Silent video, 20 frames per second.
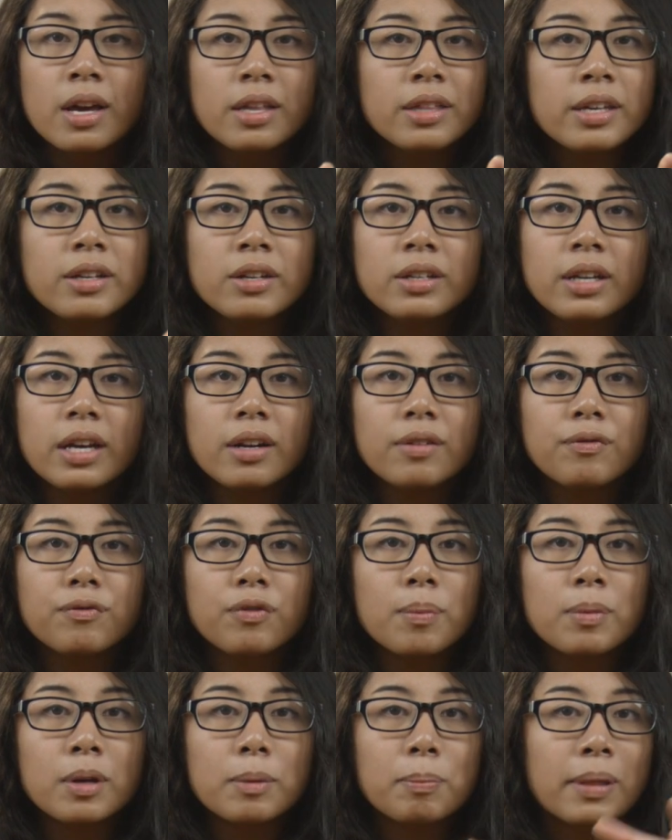they could get it
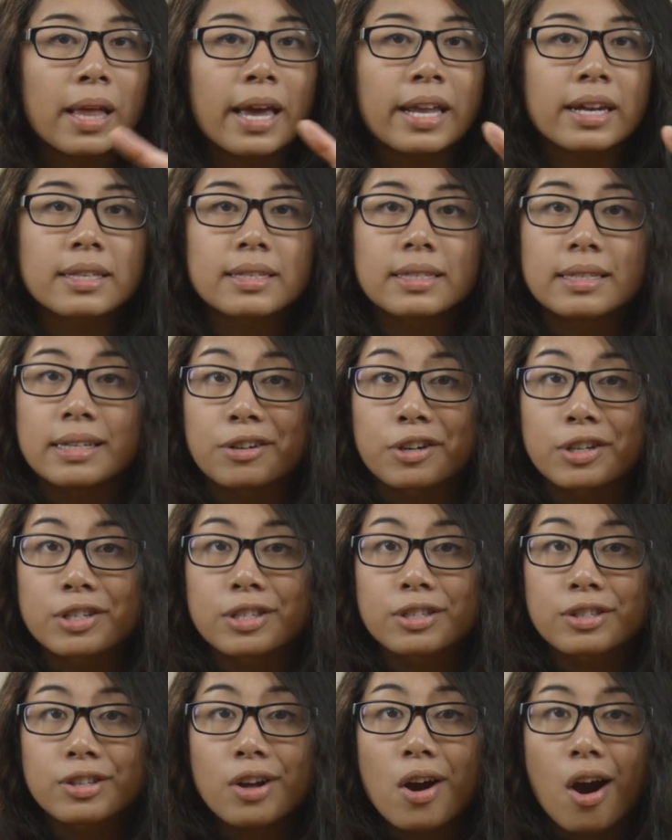from their planet's
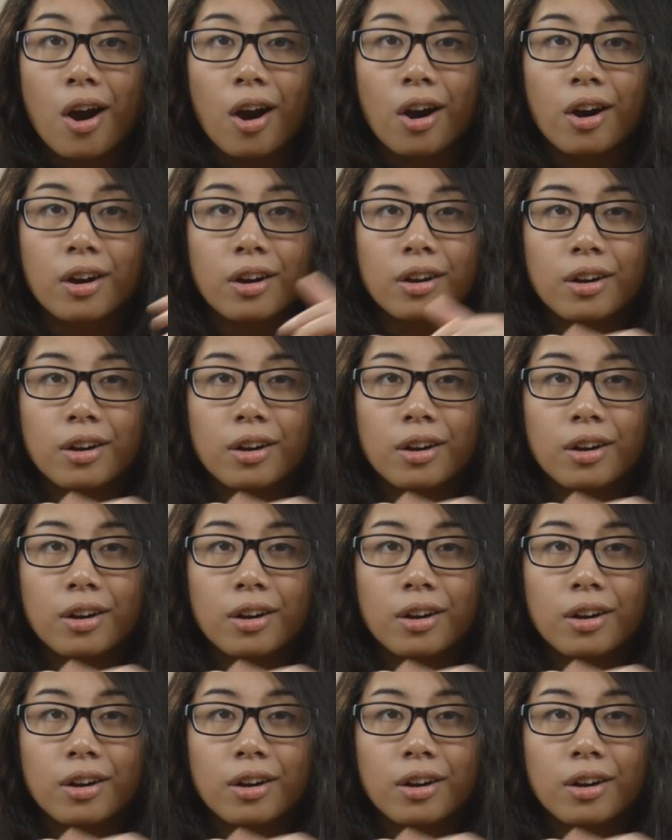nearest star.